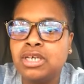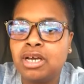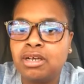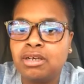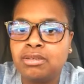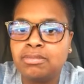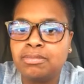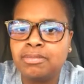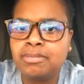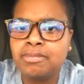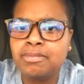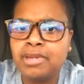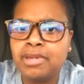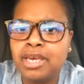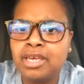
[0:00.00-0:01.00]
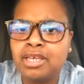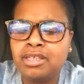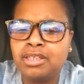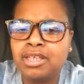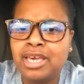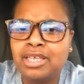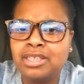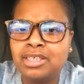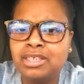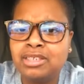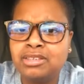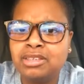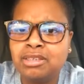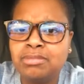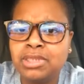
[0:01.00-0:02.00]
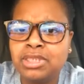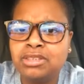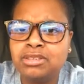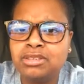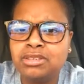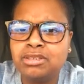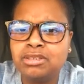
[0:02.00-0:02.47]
Um, ah. Alien Something's.